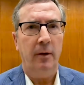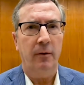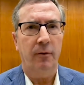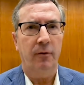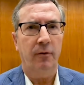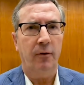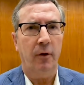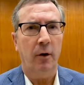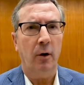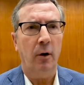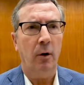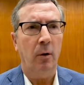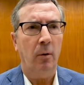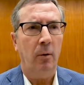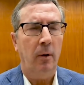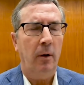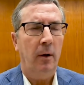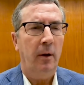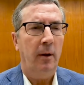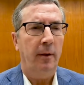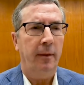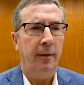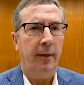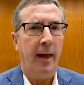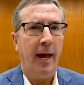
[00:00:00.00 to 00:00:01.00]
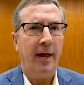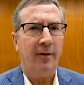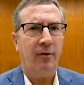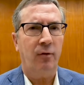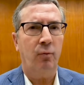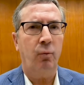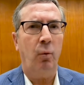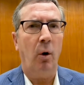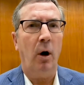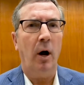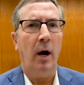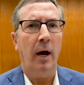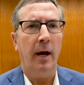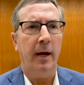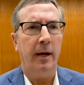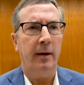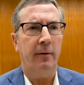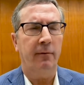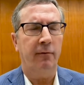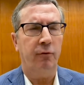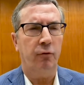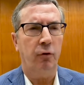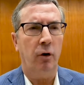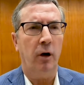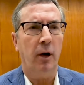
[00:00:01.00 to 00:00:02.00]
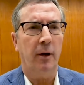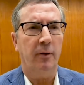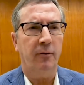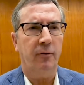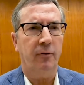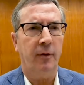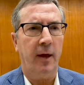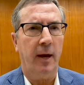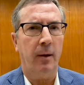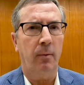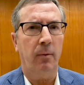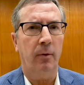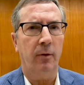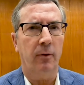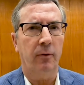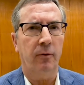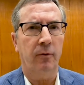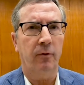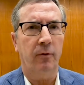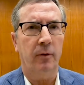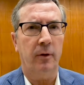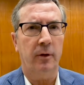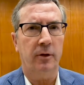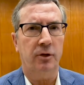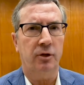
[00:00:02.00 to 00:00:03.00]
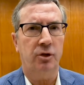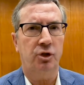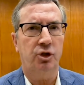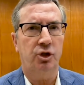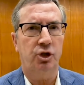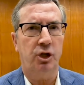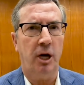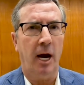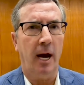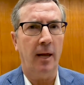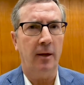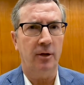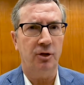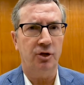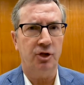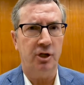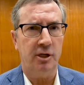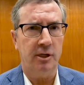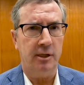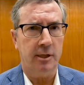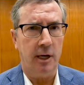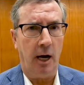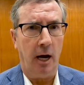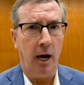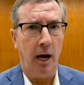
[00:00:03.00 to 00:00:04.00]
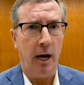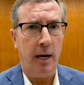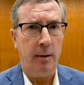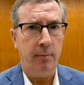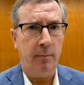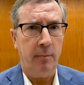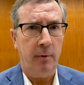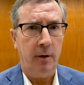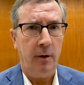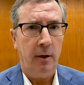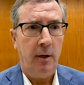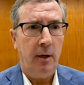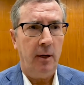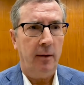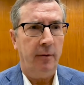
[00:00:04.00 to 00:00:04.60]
And so that's why for us that was a challenging time.